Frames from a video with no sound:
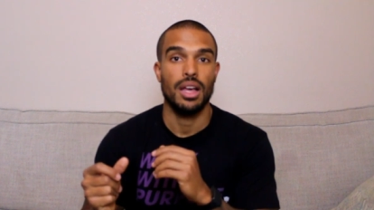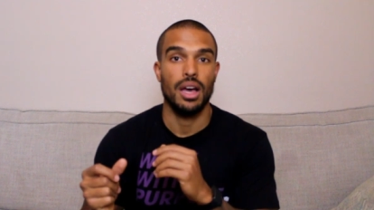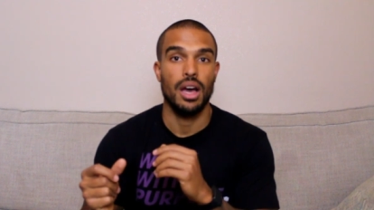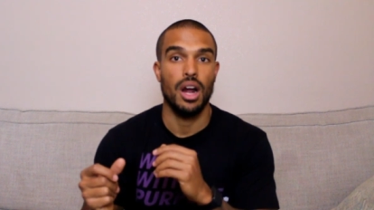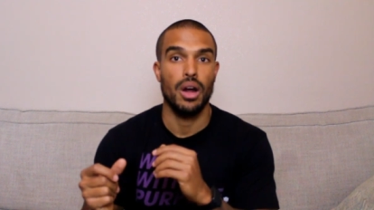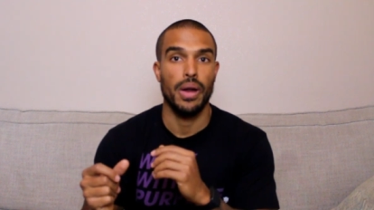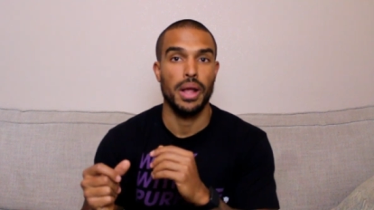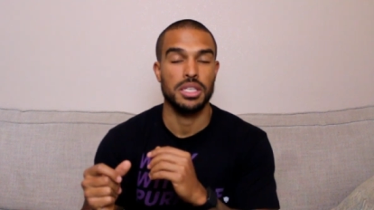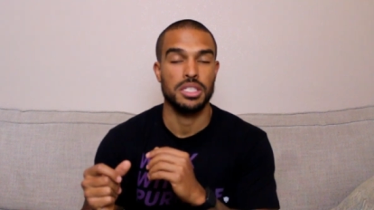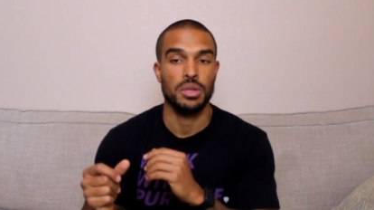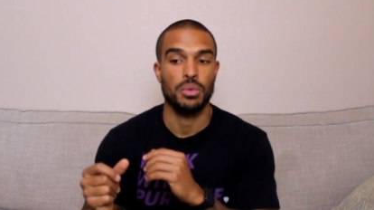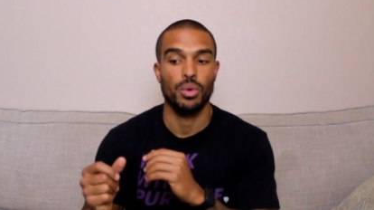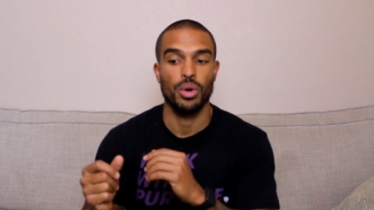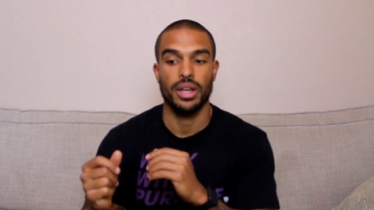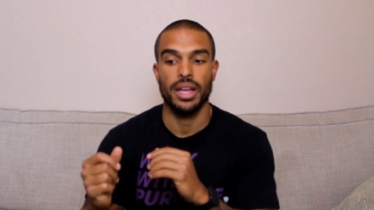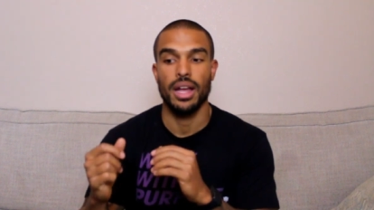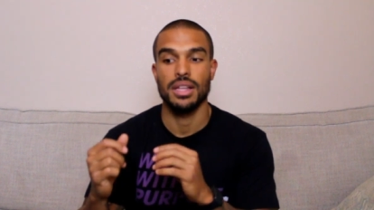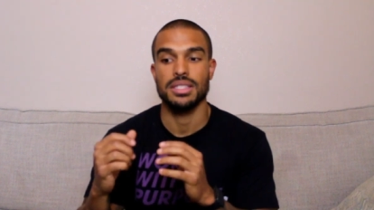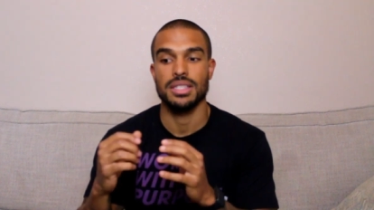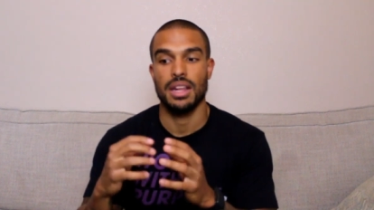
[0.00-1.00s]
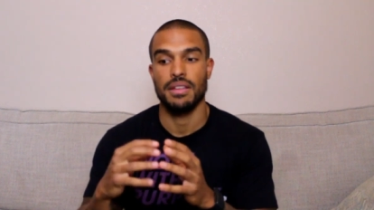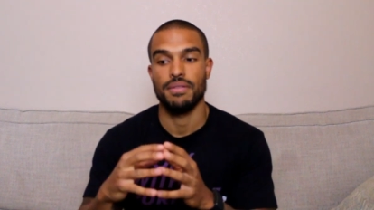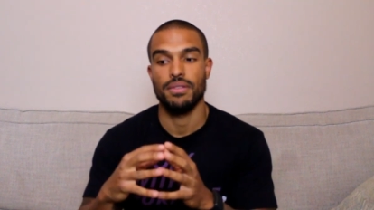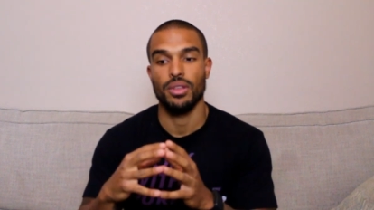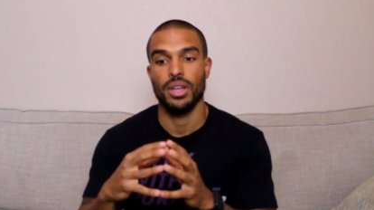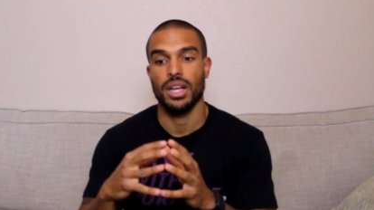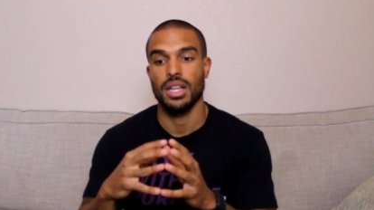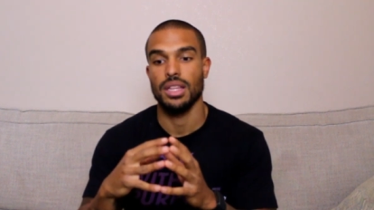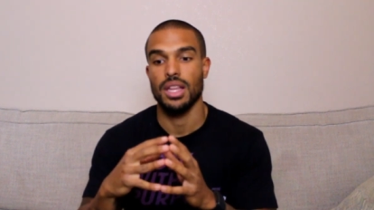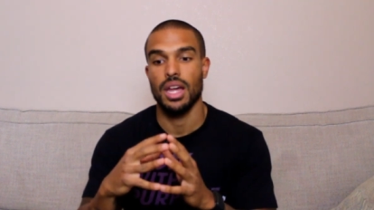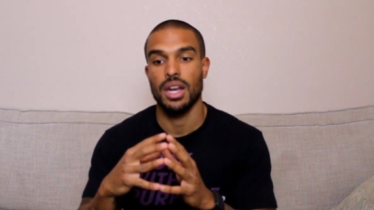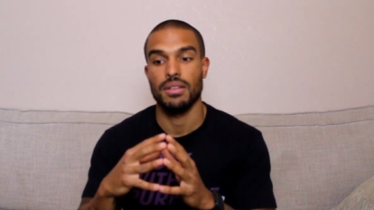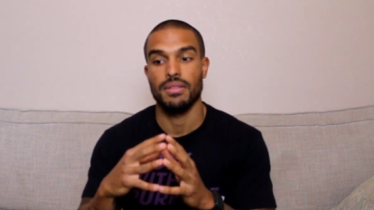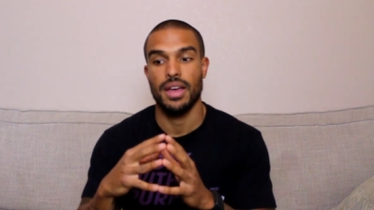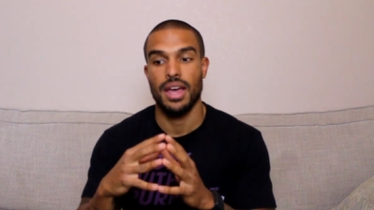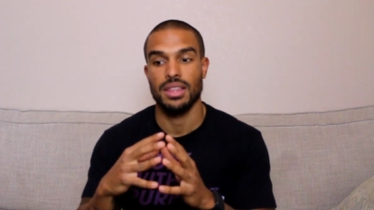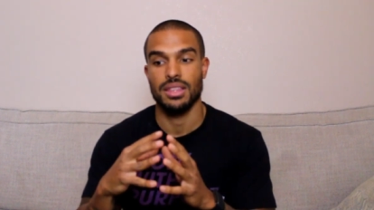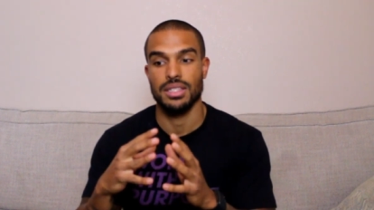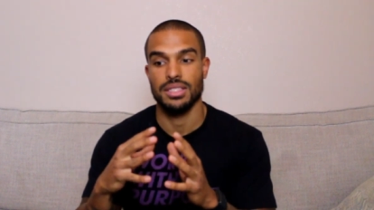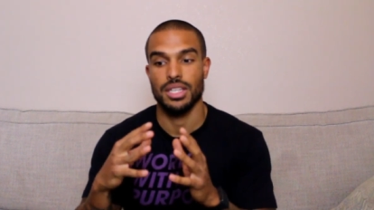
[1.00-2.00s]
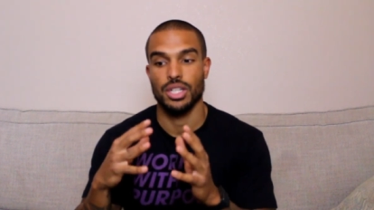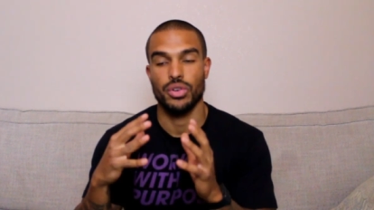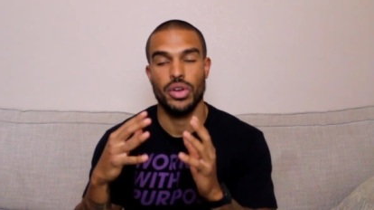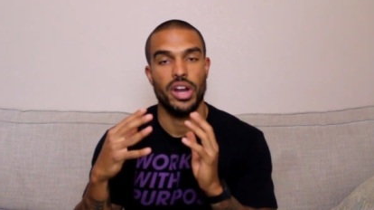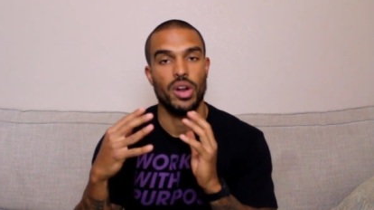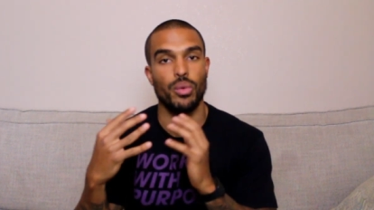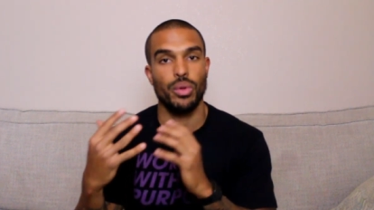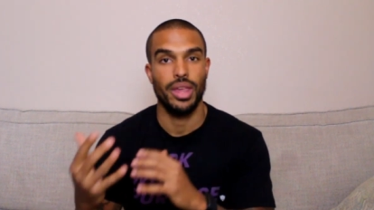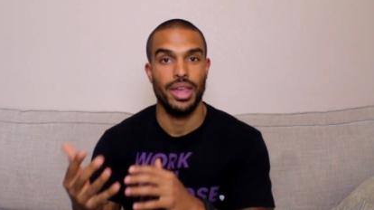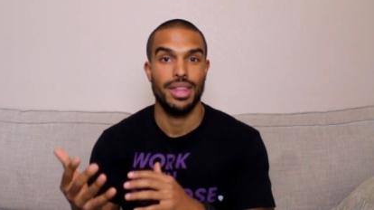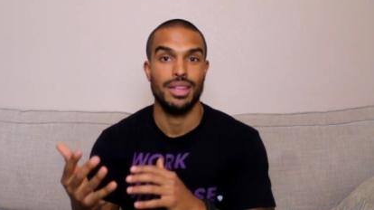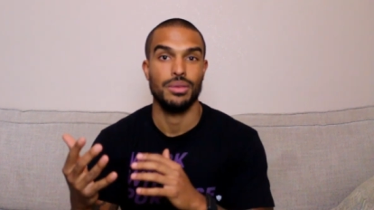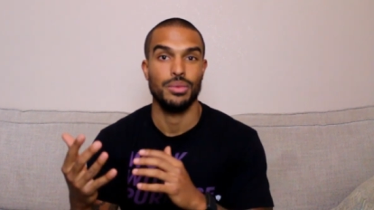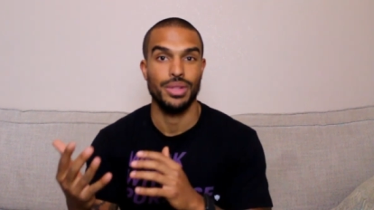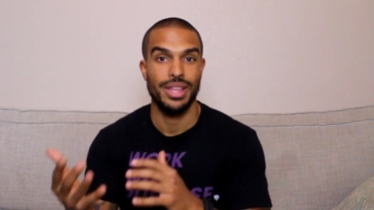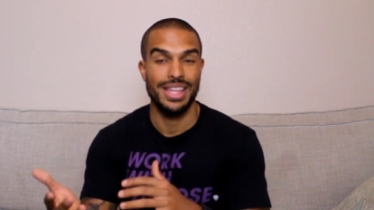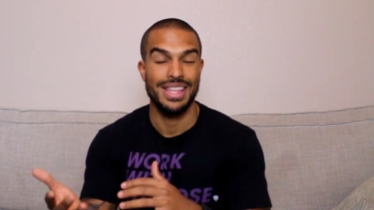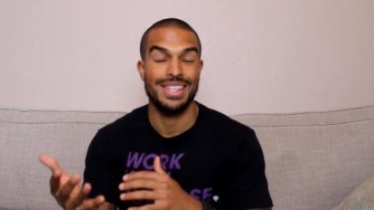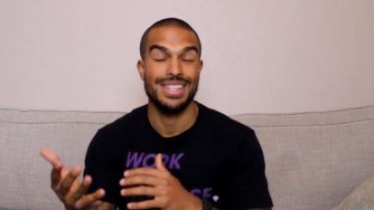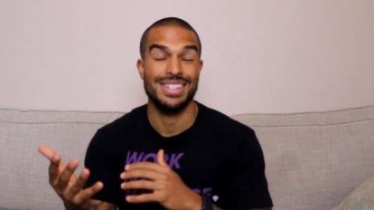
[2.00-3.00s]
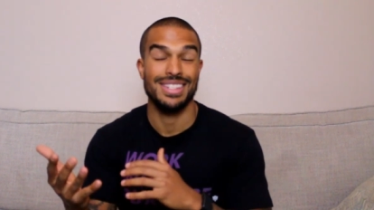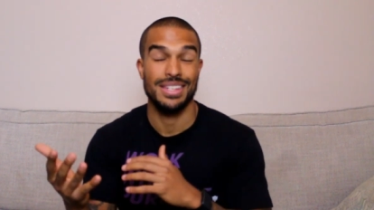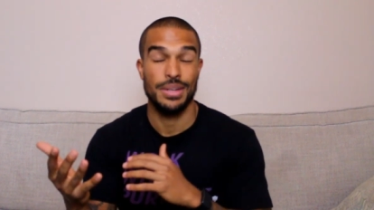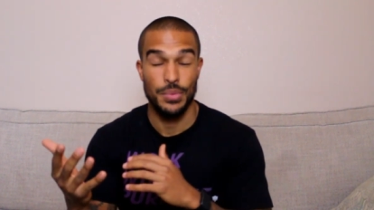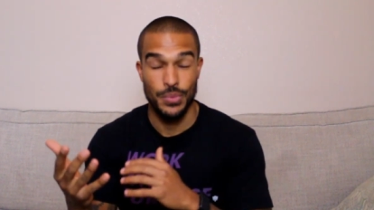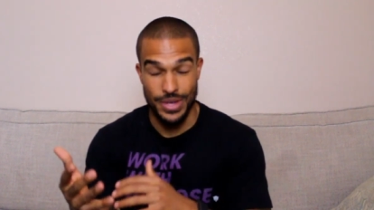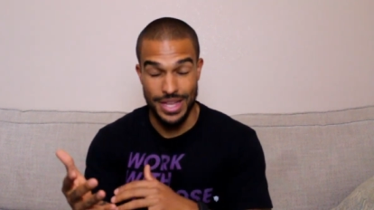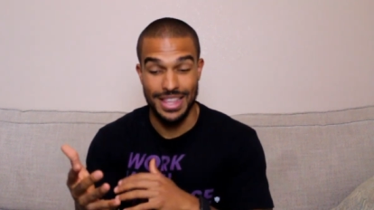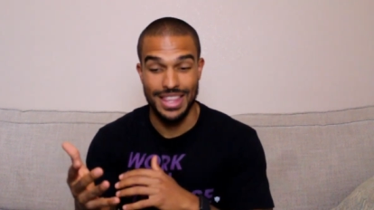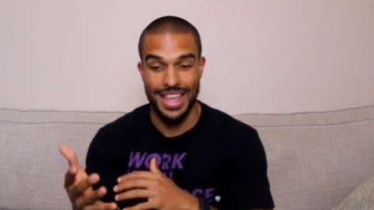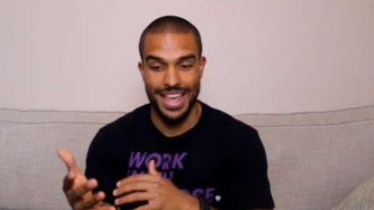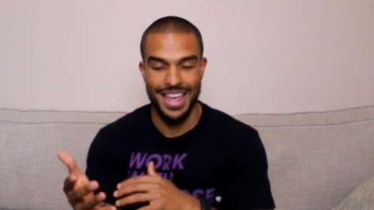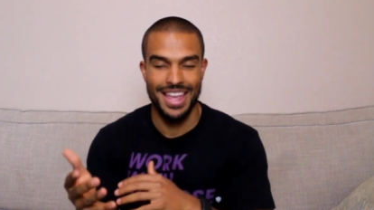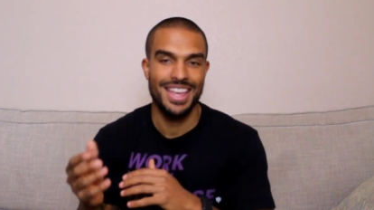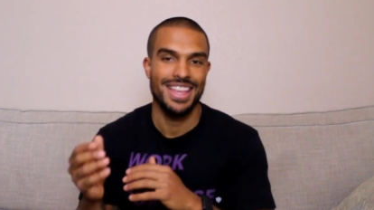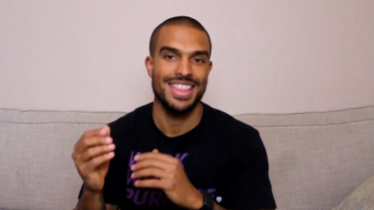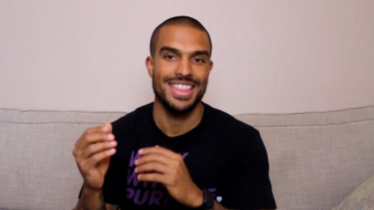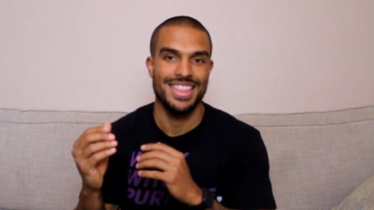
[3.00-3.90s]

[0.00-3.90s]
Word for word: uh, RXing workouts, and I feel like a lot of athletes, I try to relay, relay, relay